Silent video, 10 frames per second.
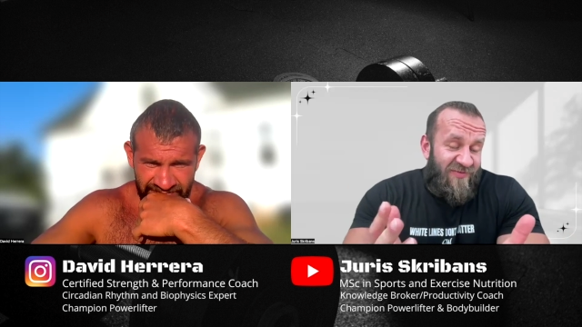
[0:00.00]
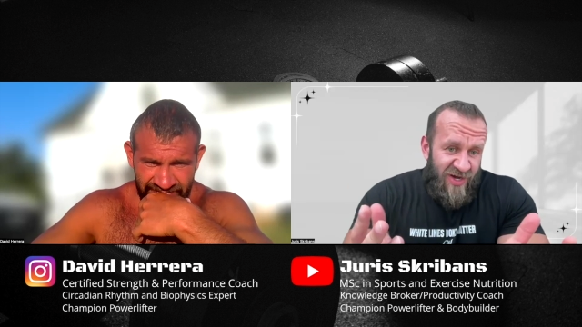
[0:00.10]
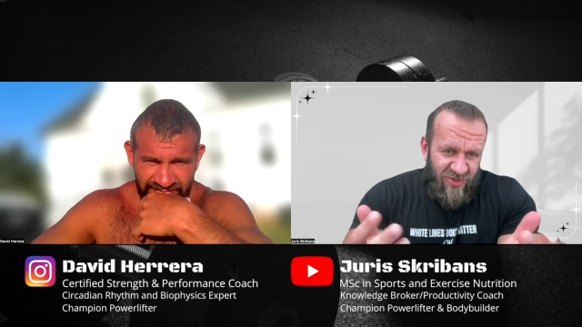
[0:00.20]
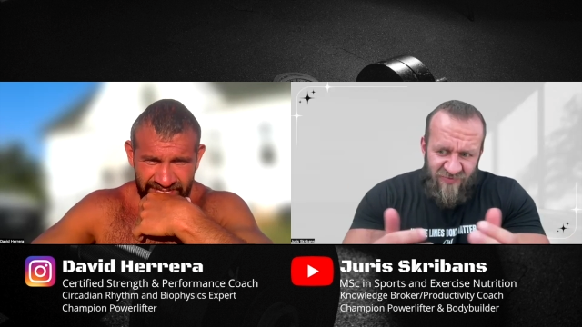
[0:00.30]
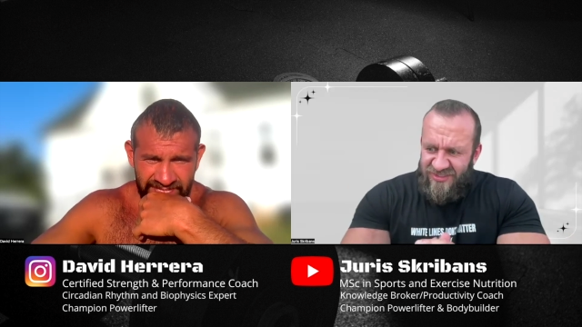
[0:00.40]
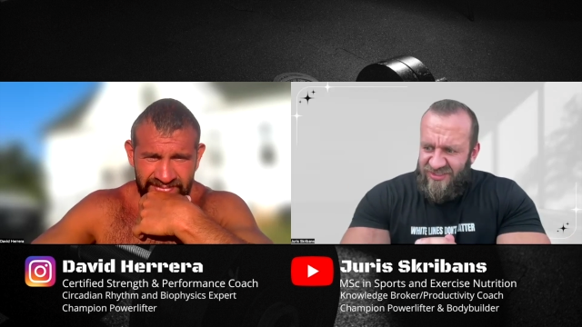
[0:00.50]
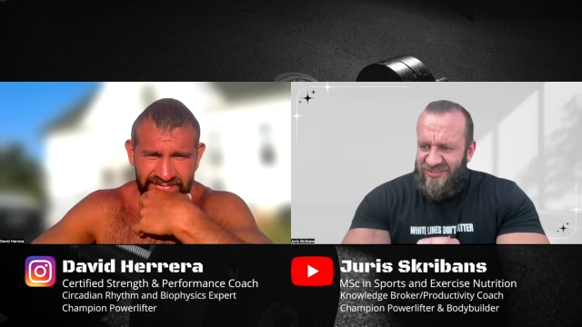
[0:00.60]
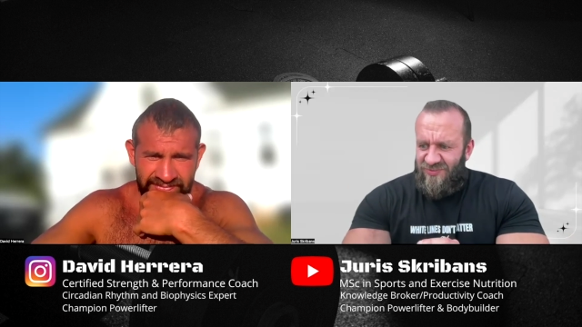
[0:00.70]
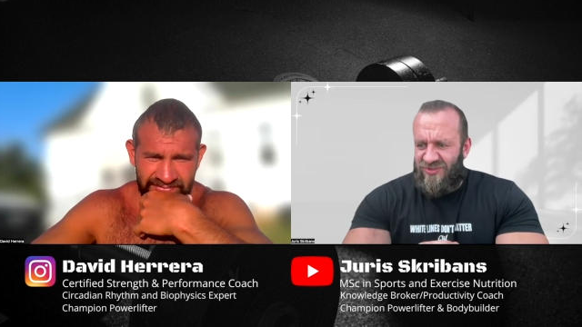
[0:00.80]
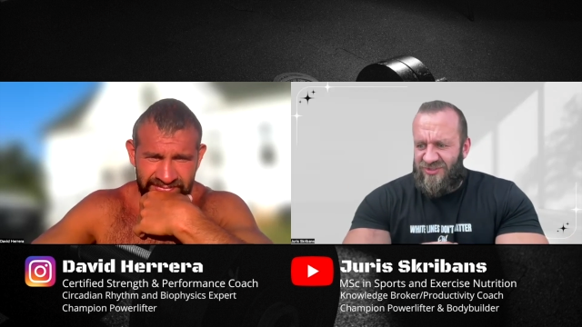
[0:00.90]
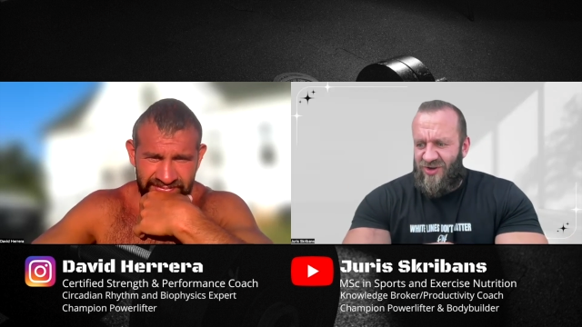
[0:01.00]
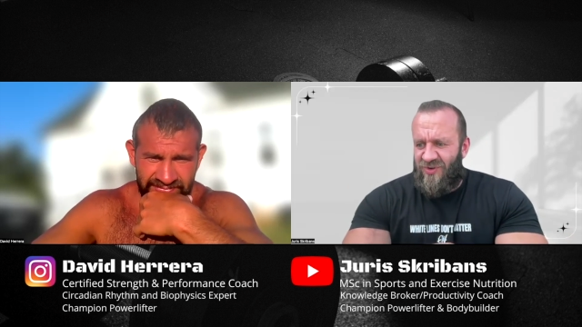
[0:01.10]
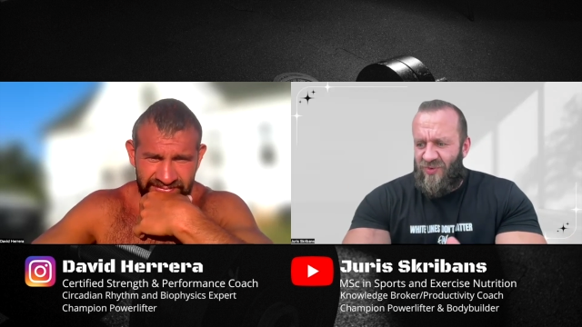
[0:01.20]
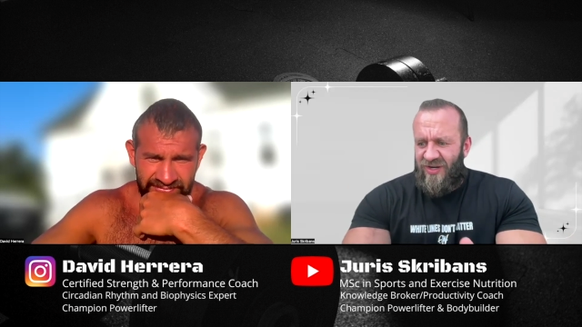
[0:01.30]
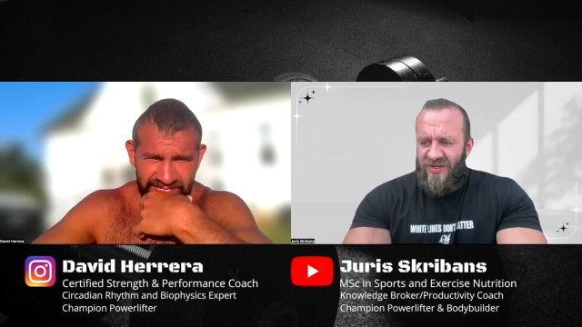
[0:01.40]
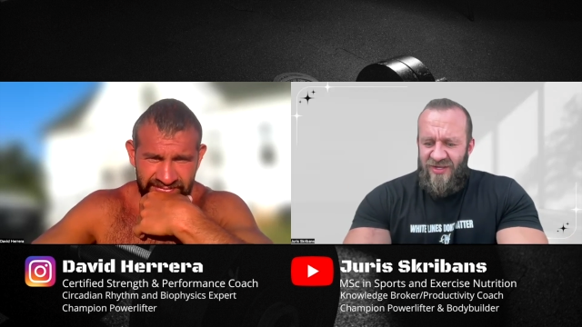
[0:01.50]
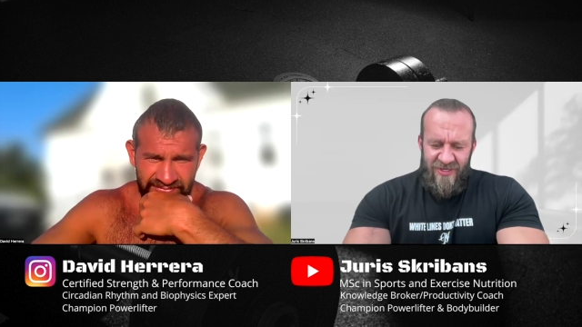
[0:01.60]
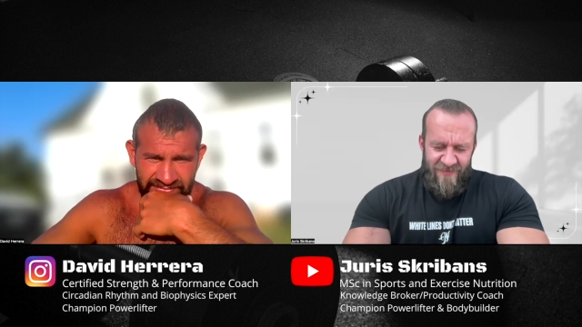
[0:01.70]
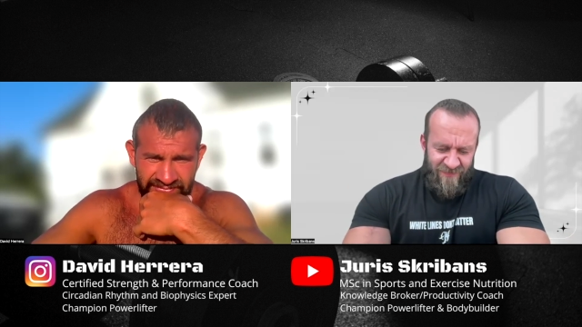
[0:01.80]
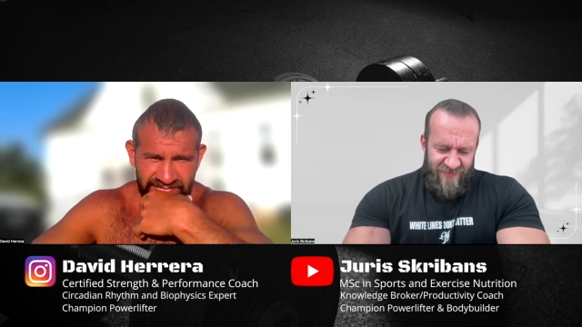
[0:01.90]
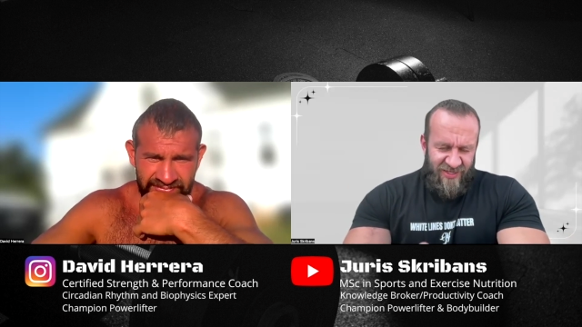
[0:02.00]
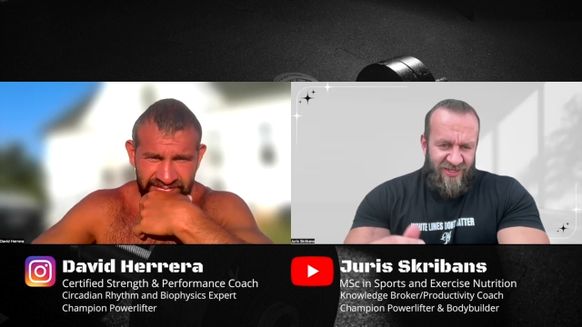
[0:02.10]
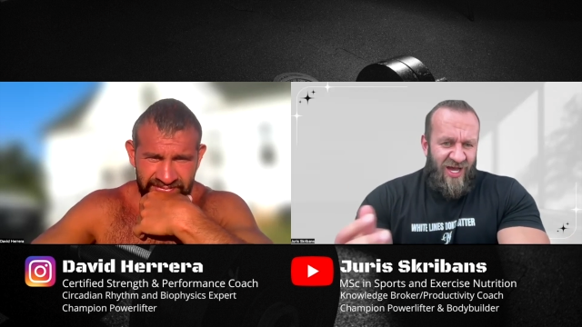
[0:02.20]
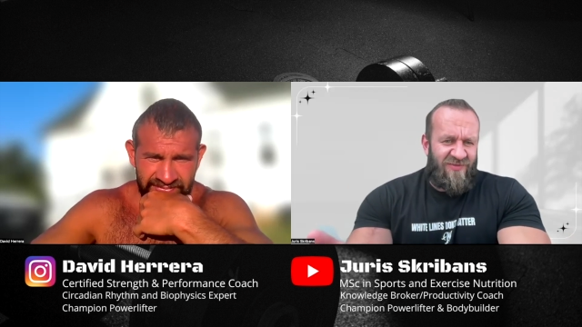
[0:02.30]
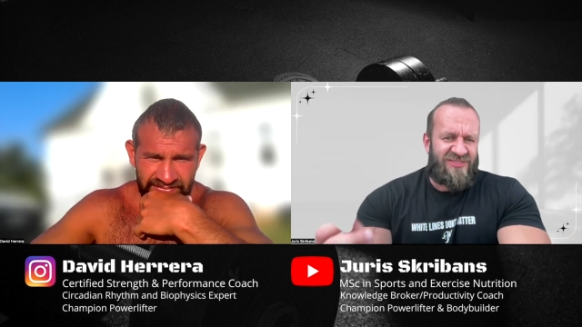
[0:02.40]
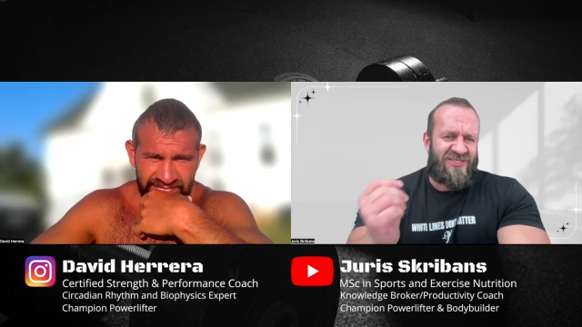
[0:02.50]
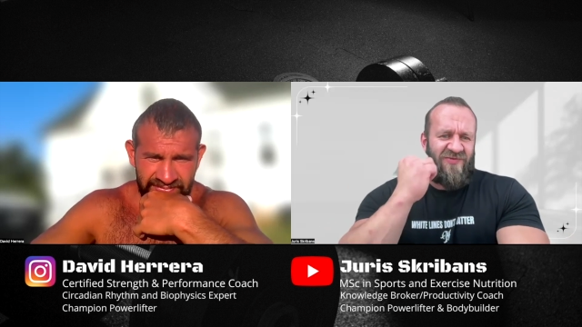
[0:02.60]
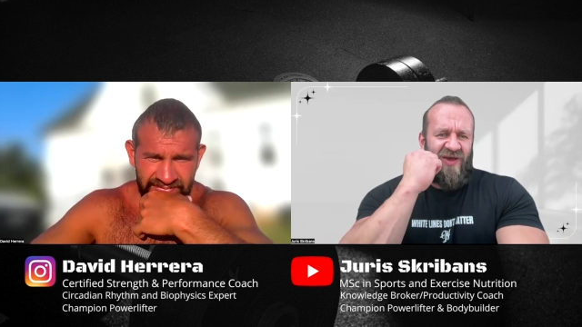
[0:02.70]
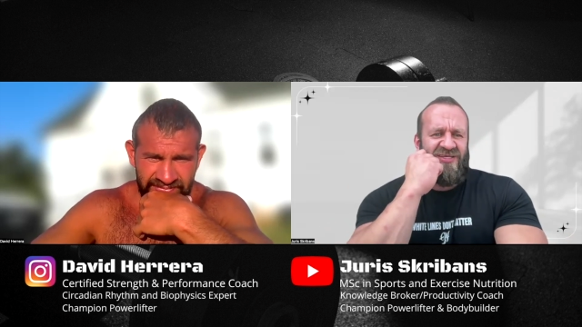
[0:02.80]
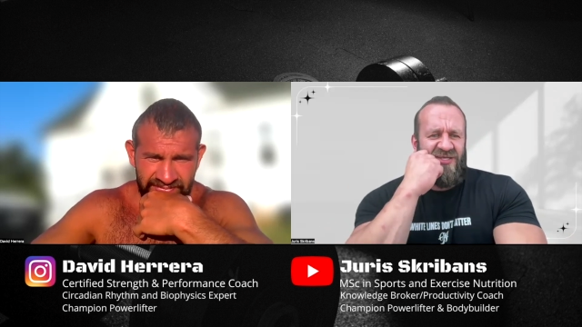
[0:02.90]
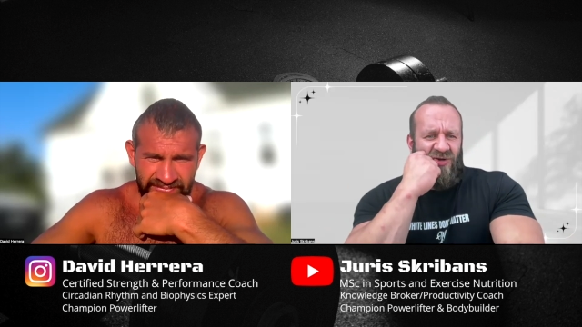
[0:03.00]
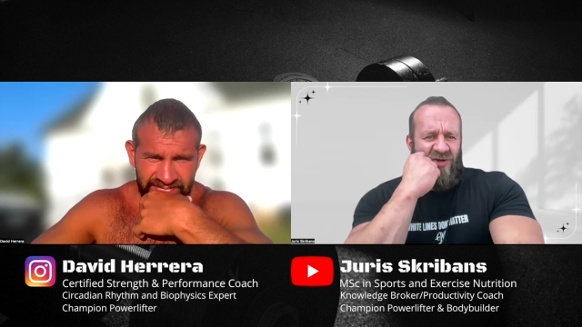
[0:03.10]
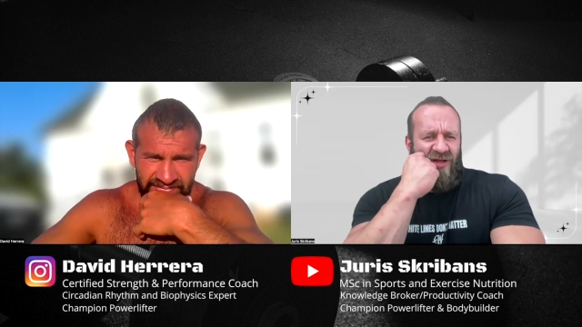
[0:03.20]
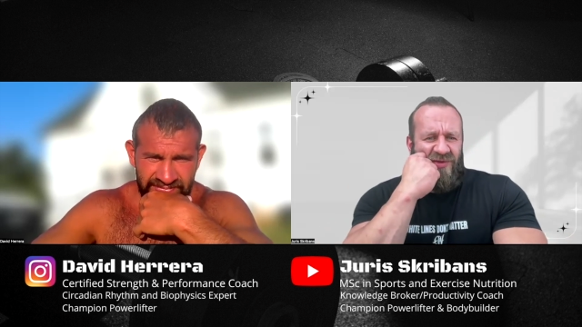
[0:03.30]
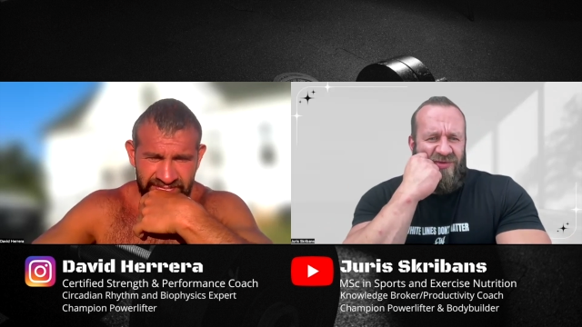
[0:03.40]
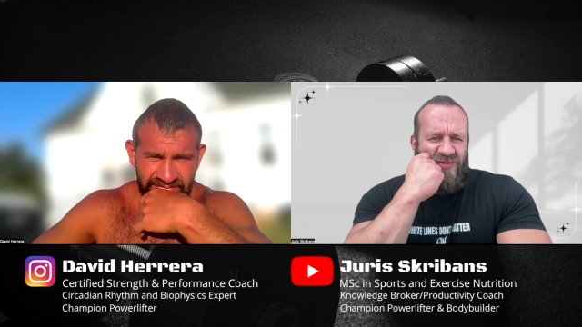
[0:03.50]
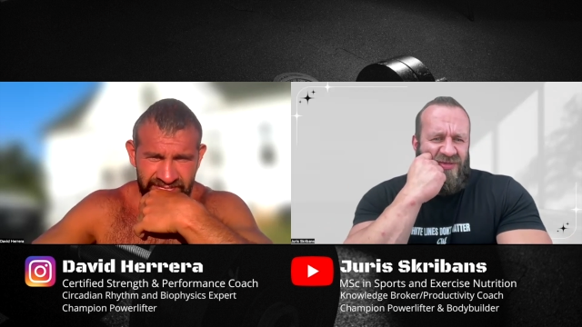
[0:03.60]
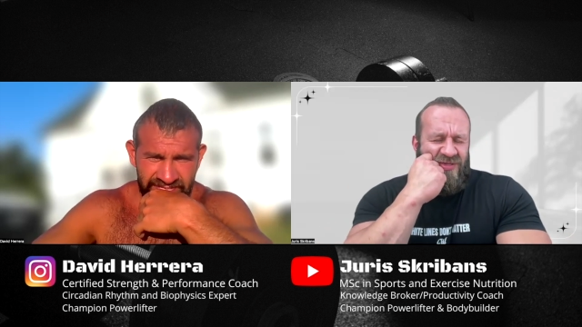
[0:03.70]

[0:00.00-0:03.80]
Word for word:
Speaker 1: Fi, obviously, is the most common one. And how is it affecting our health?